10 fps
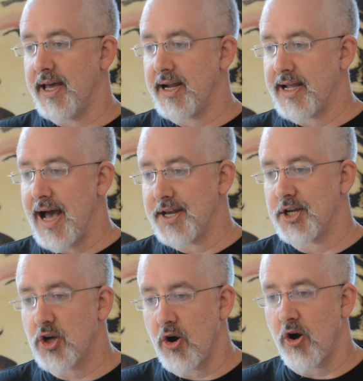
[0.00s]
I got in
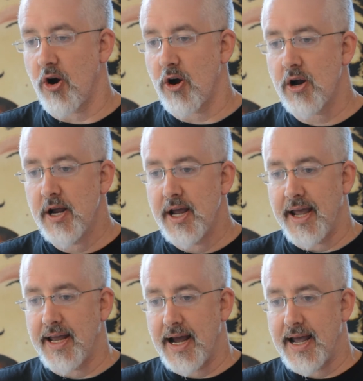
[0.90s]
a car
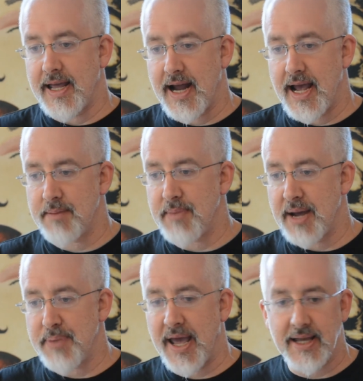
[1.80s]
and I had my
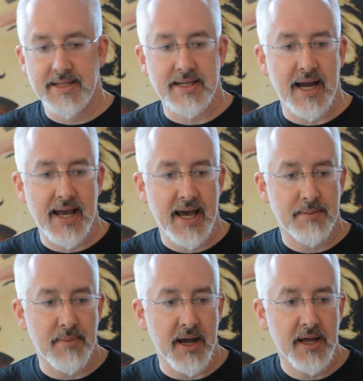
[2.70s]
paint and I
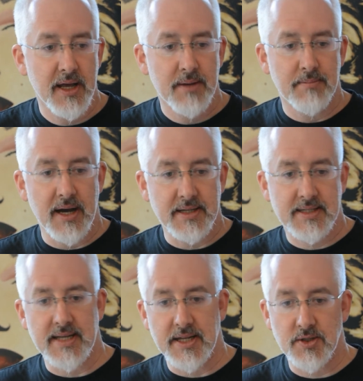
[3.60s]
had my
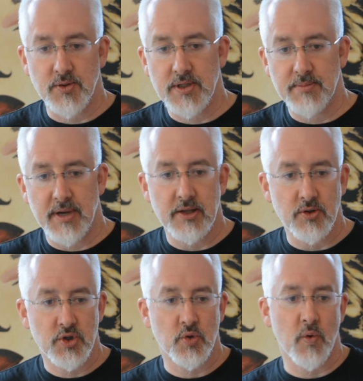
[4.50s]
stencils in my
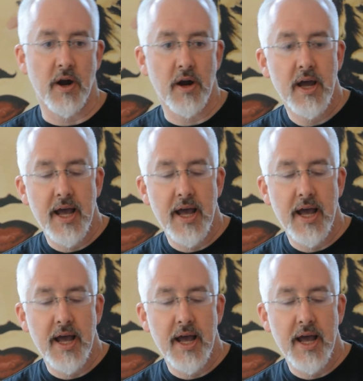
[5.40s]
little square.